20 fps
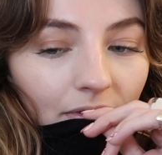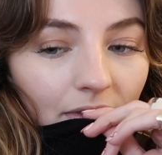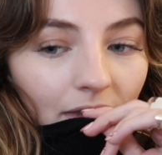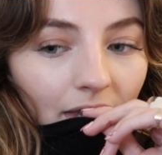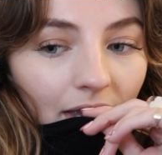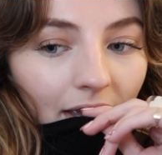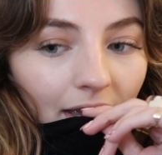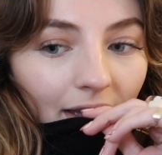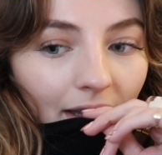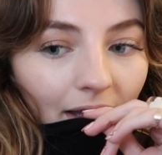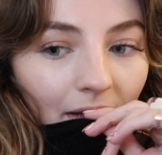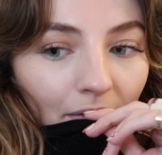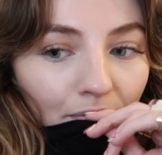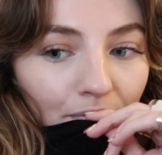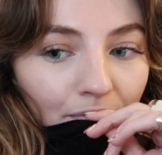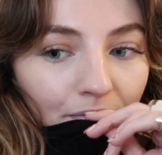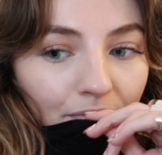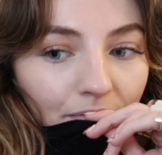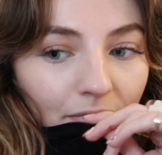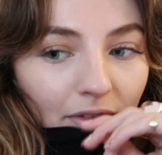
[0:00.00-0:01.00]
Yeah,
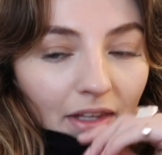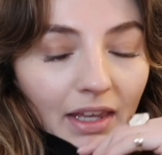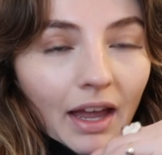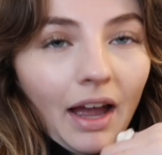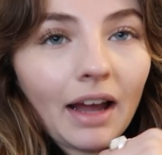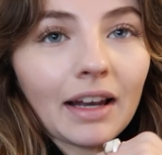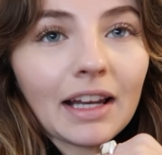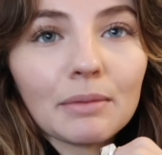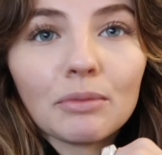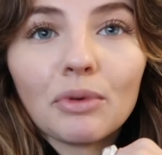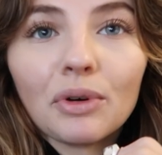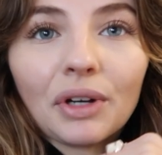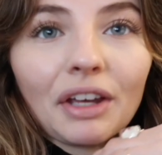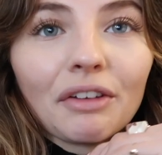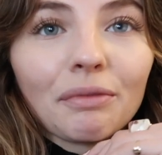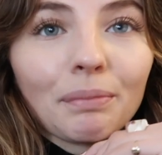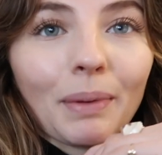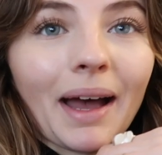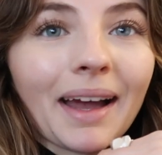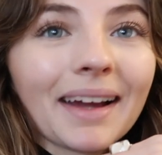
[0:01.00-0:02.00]
I need more
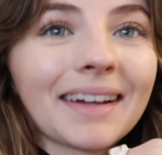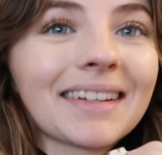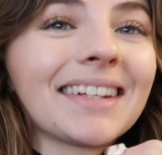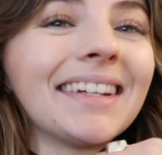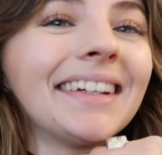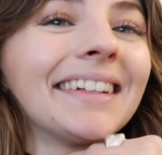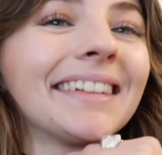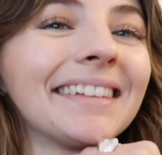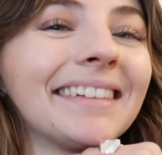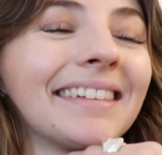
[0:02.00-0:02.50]
gift bags.